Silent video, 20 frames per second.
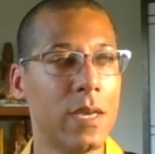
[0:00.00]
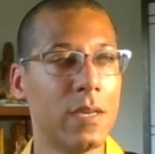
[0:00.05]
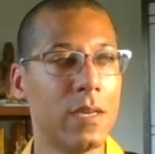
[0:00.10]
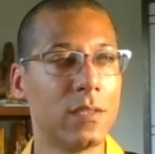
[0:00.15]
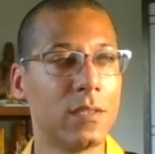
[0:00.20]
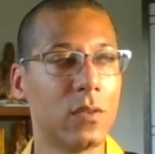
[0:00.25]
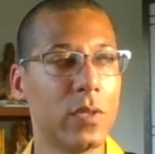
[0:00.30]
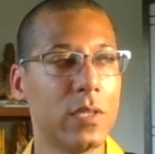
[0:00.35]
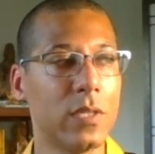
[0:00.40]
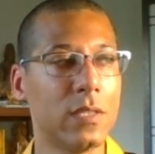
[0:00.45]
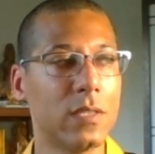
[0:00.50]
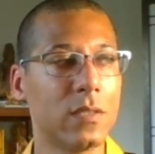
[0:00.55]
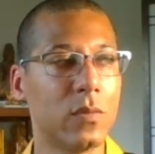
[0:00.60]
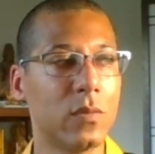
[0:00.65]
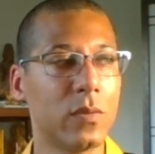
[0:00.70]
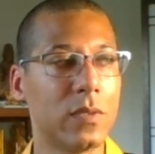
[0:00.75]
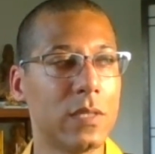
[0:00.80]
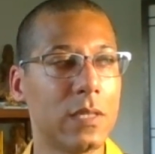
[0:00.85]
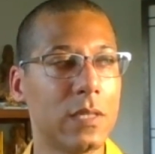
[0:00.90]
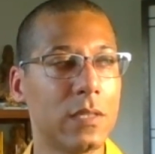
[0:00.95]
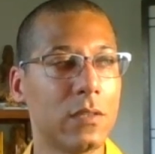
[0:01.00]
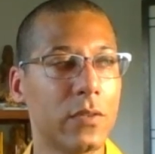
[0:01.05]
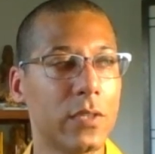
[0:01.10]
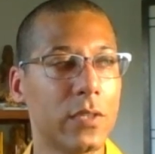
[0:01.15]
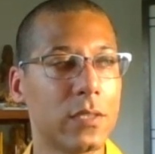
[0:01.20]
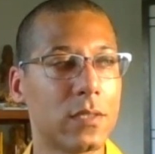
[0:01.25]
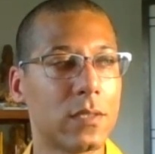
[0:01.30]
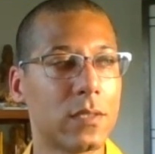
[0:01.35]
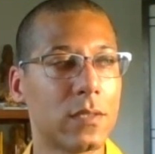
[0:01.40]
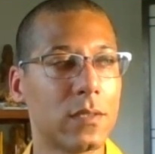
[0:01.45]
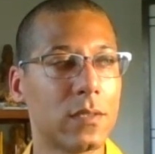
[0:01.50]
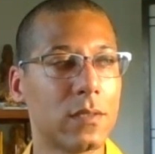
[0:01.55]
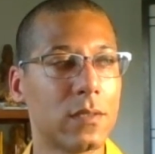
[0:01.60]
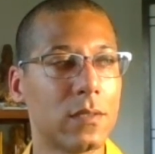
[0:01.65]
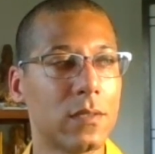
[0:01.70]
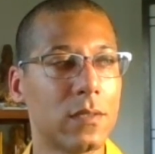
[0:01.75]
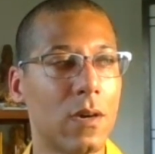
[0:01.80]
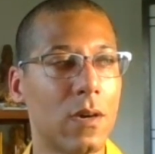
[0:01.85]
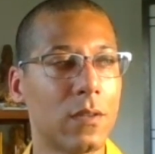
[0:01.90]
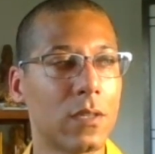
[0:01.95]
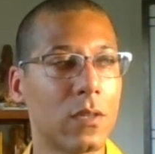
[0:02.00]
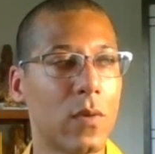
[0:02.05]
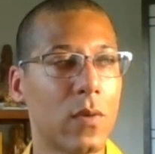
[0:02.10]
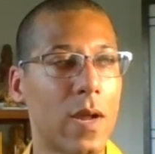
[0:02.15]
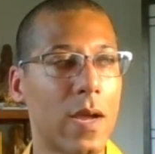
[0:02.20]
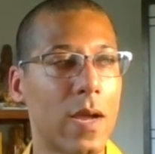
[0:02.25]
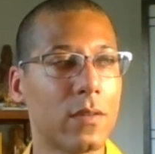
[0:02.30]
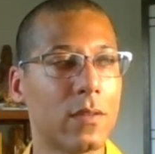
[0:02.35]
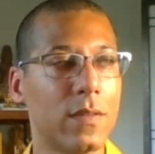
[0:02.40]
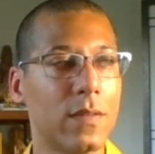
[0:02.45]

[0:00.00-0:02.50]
So it is with ignorance. On the ground